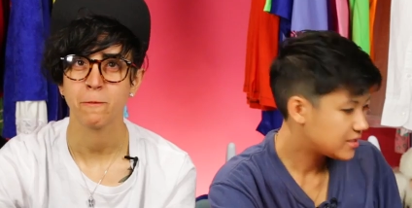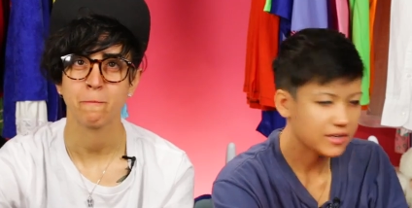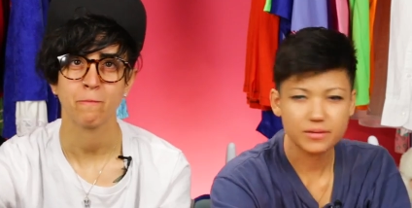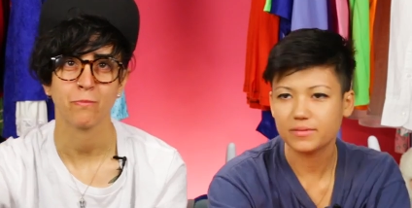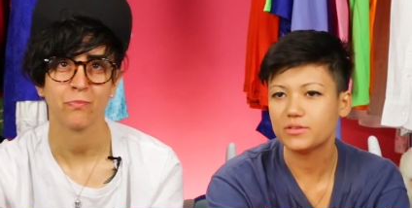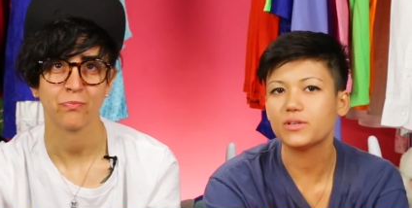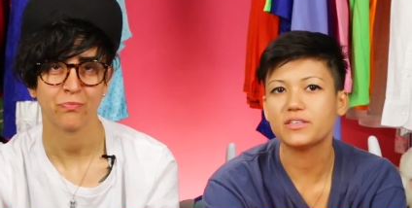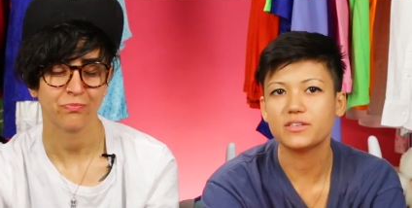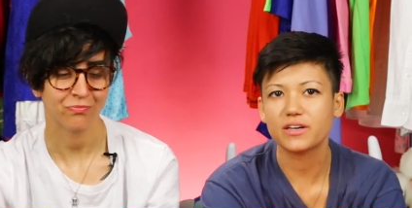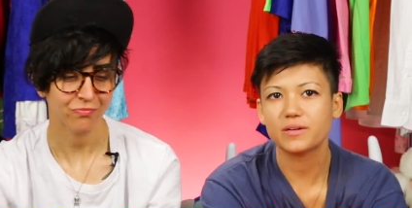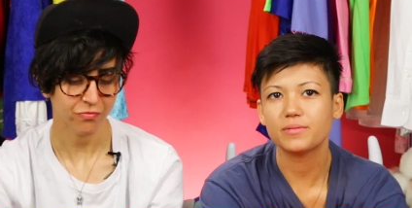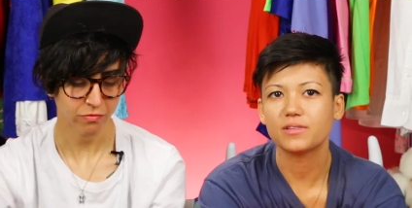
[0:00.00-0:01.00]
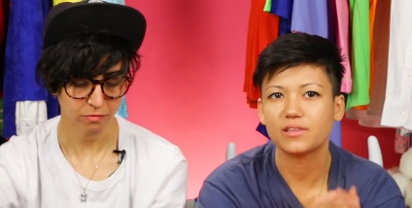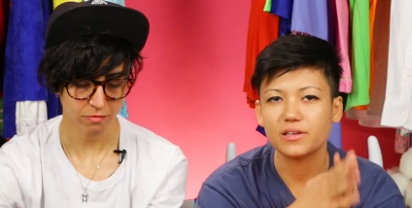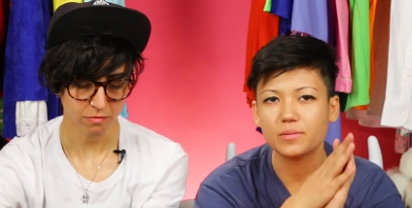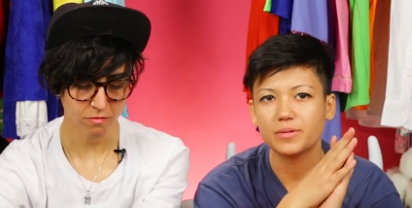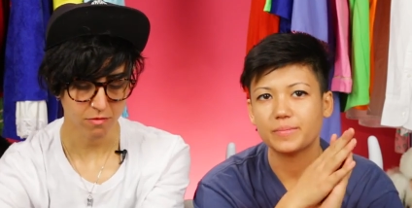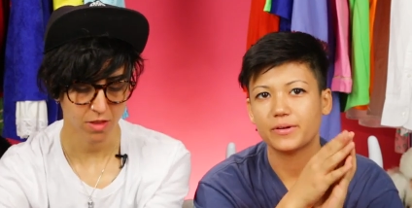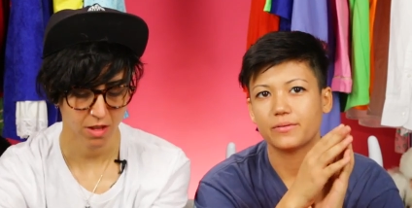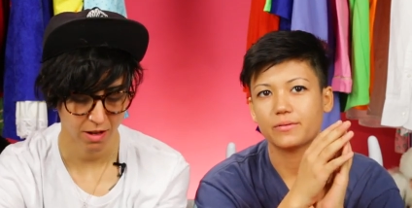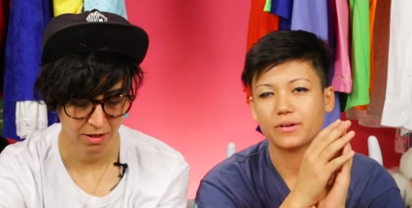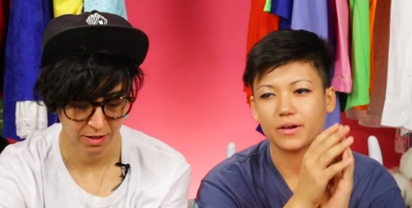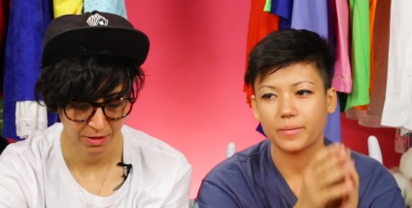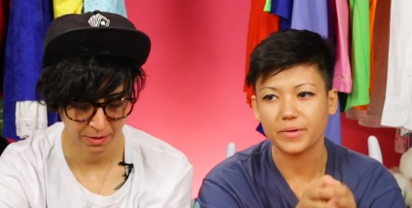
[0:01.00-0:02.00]
Speaker 1: Let's talk, so let's talk a little bit about
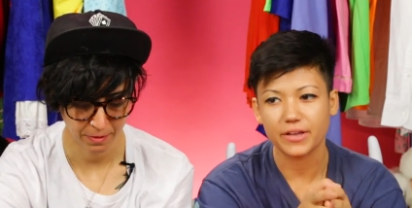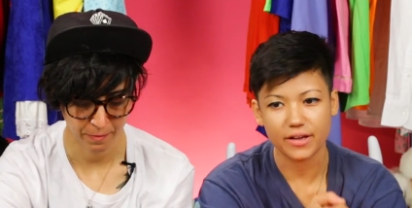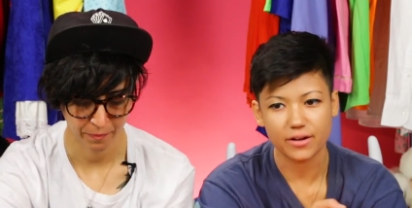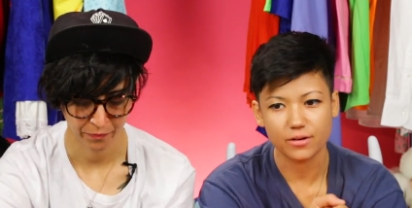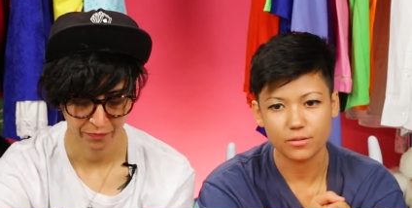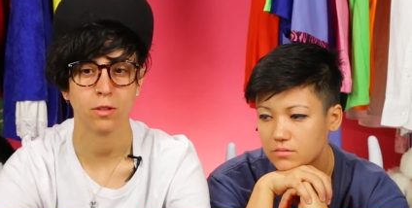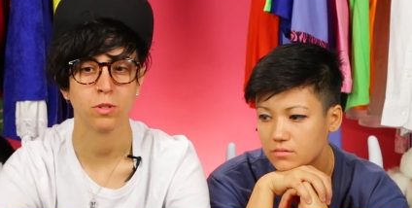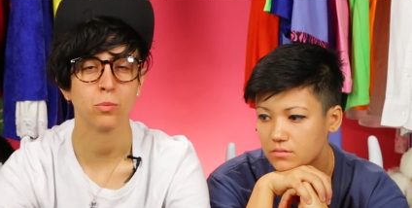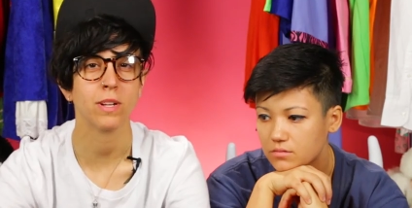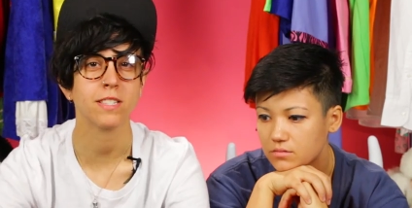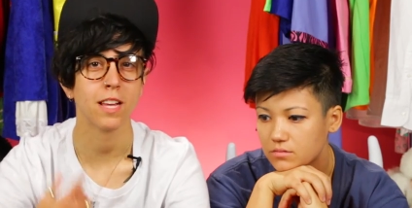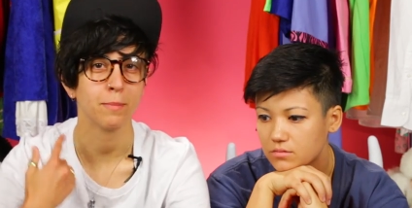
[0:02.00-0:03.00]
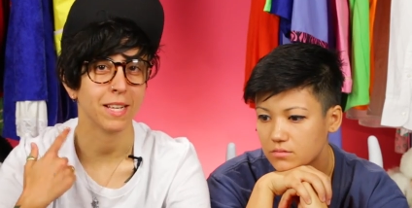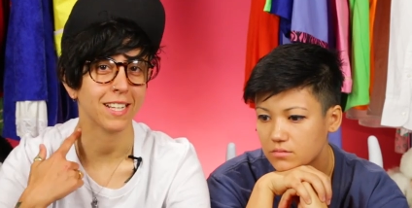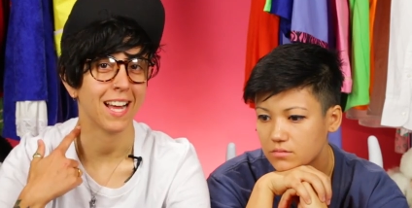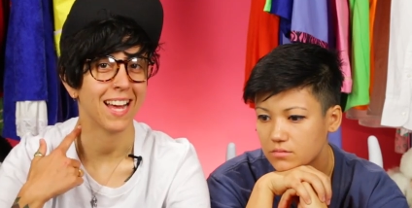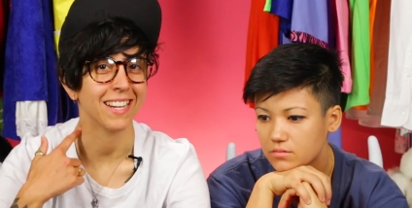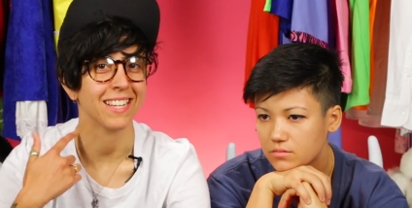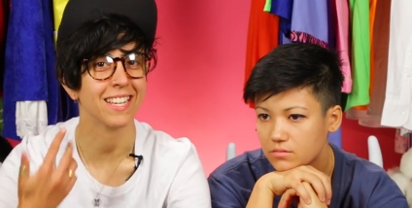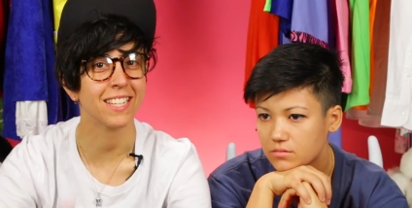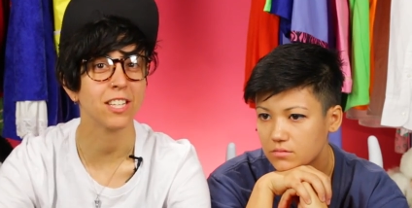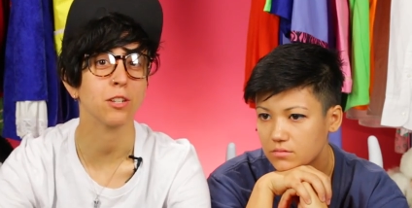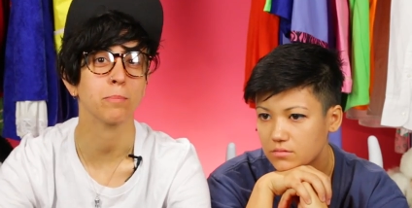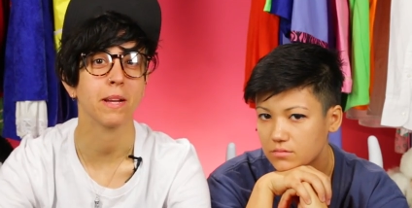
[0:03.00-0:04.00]
coming out. There was one time like I had a
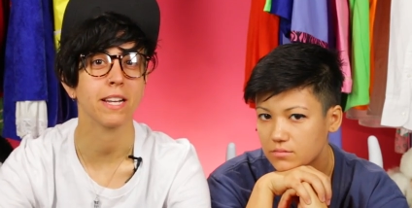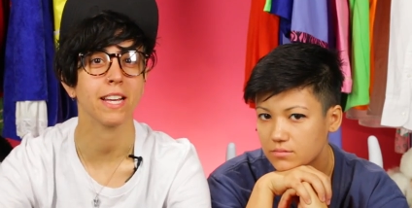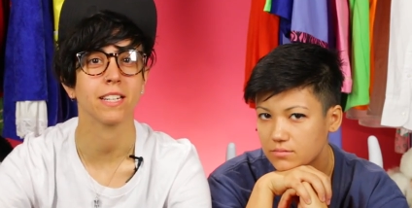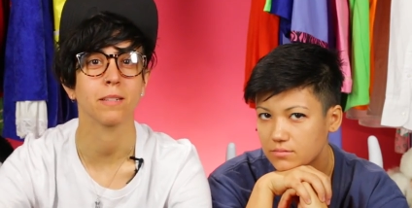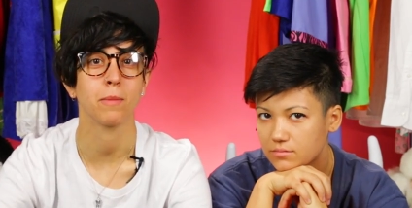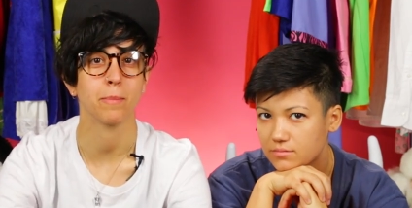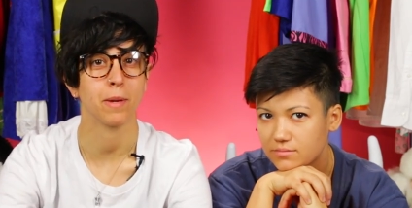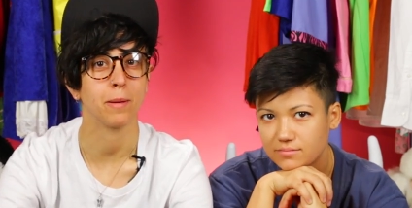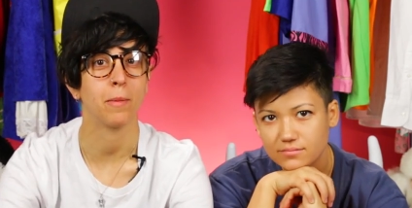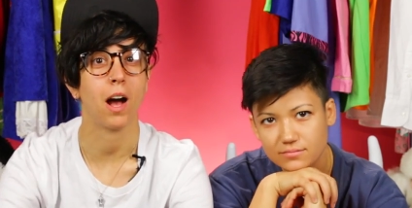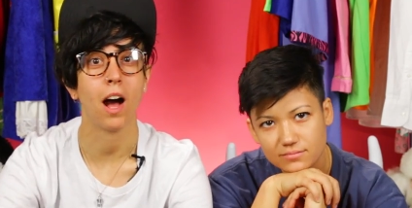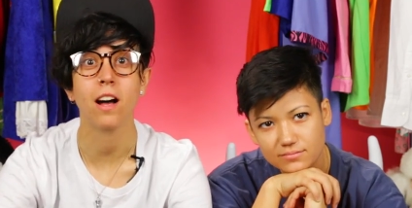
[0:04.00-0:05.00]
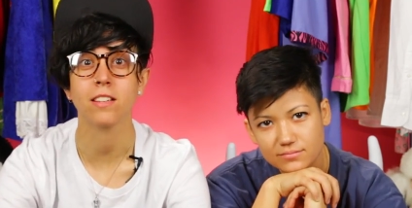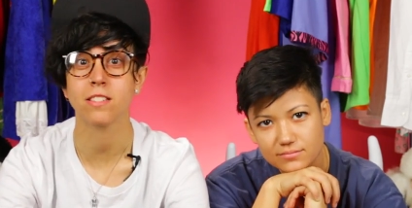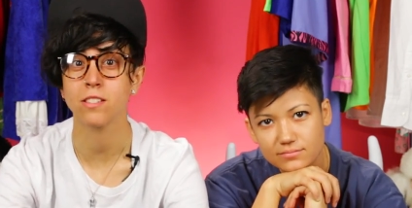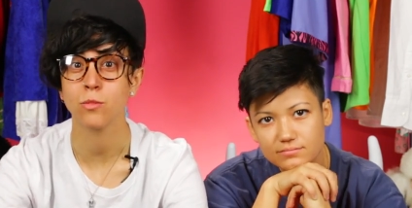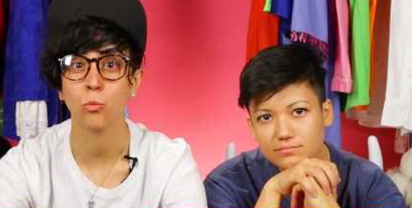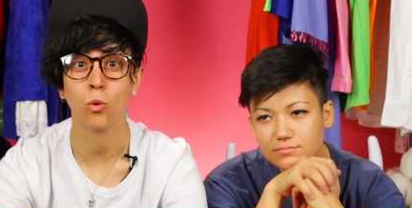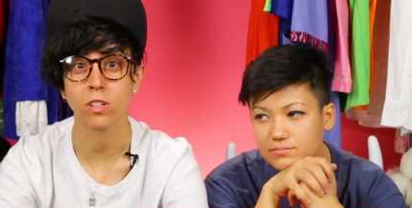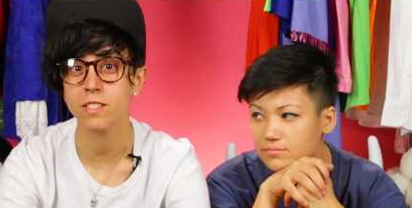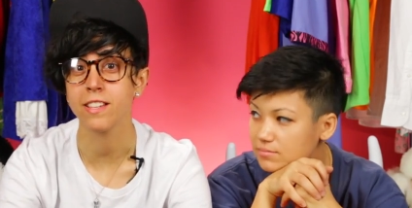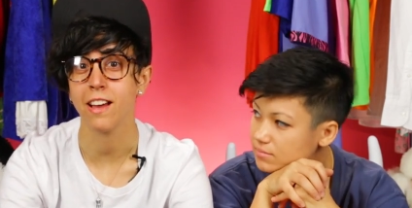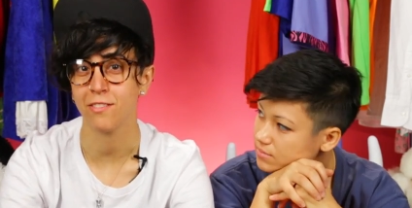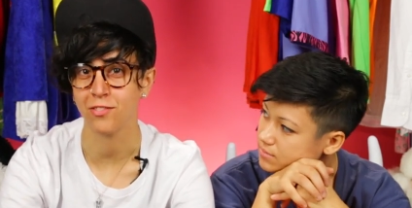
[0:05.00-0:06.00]
hickey on my neck and my mum asked, what's
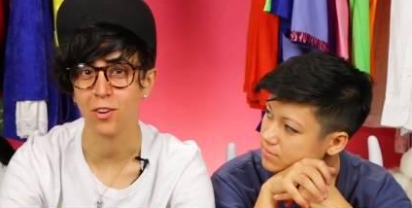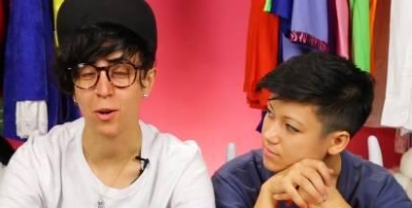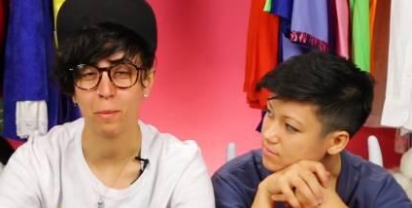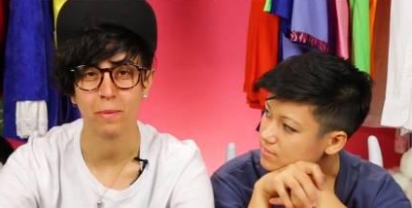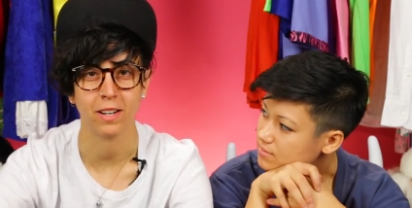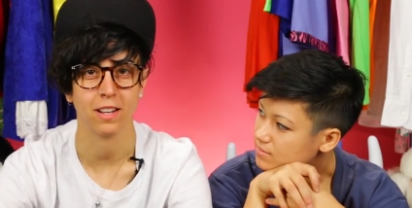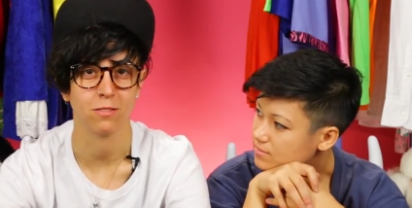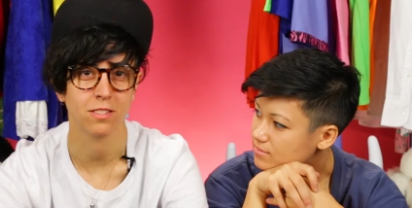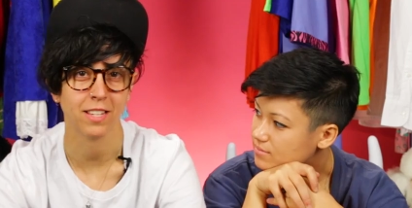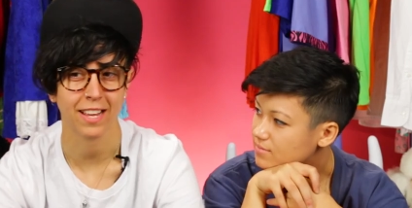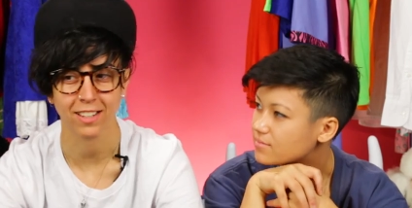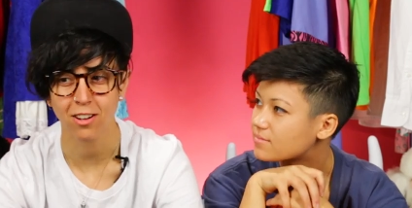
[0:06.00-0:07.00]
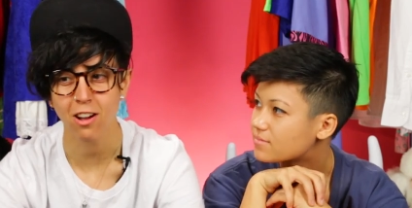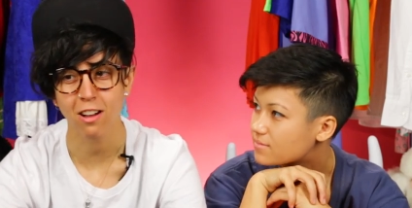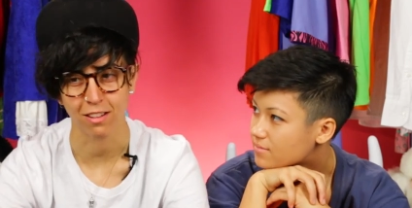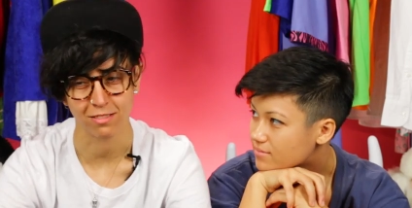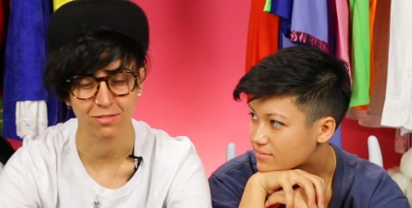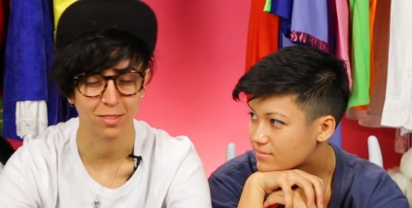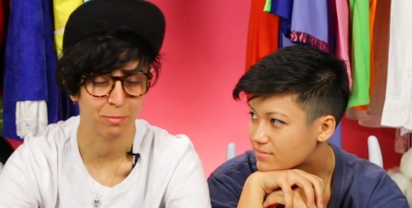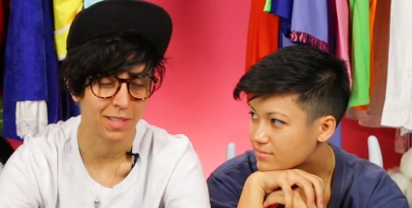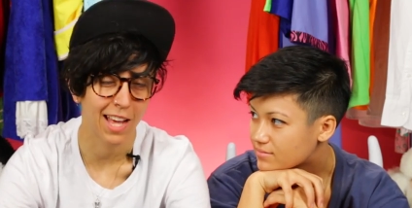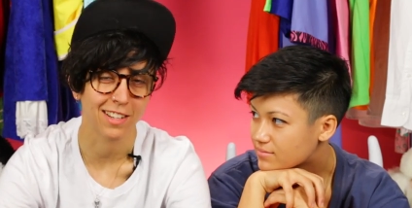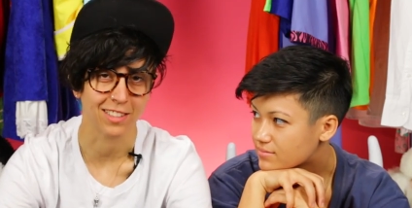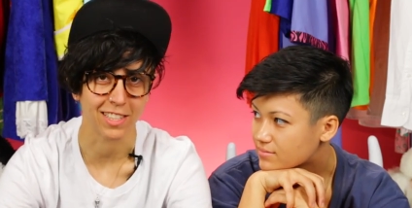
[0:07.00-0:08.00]
that from? And I was like, oh, from
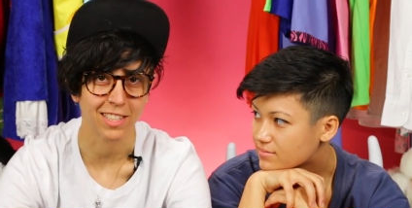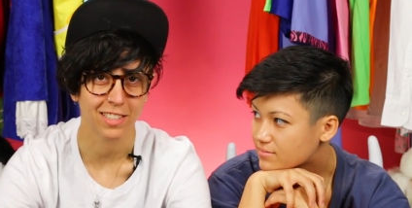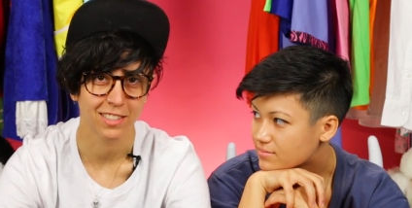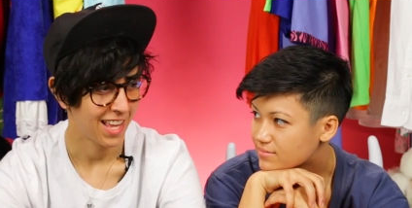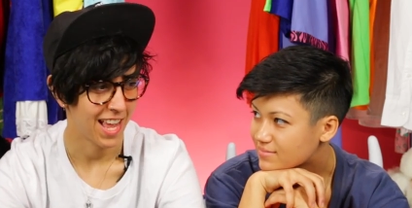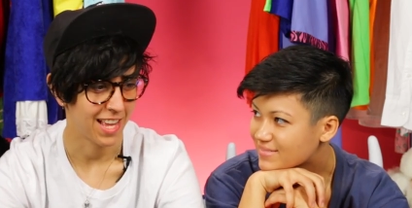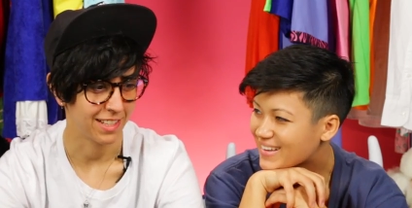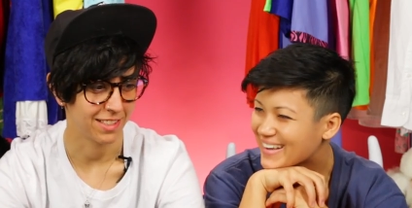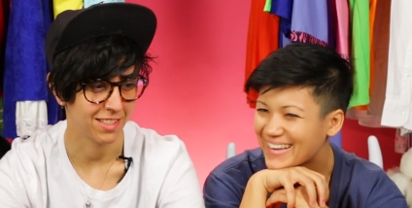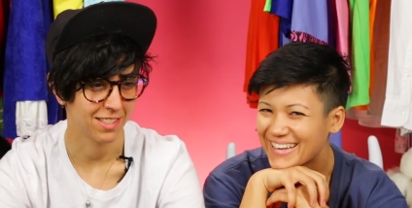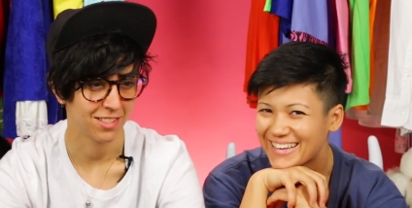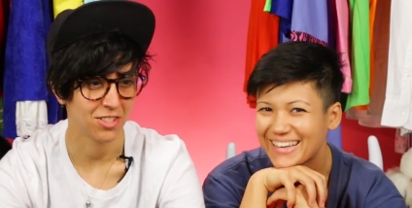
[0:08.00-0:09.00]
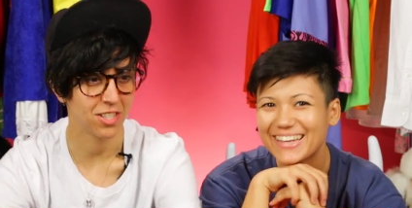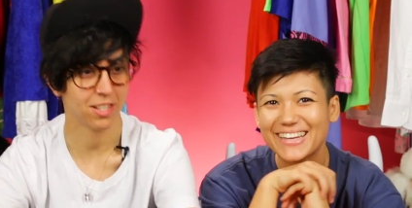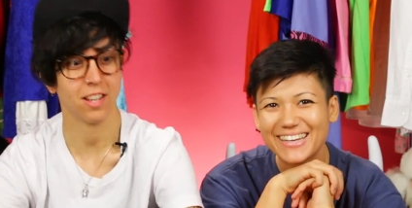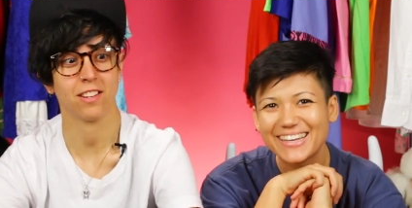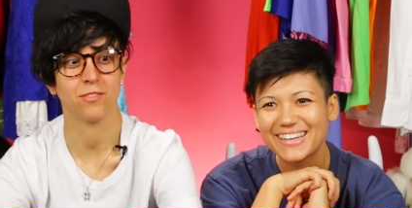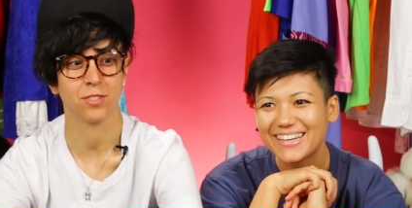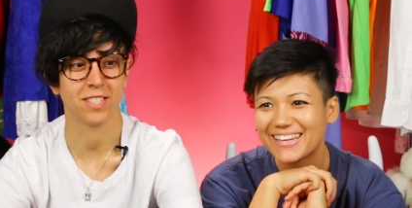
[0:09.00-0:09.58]
Natalie. And she kind of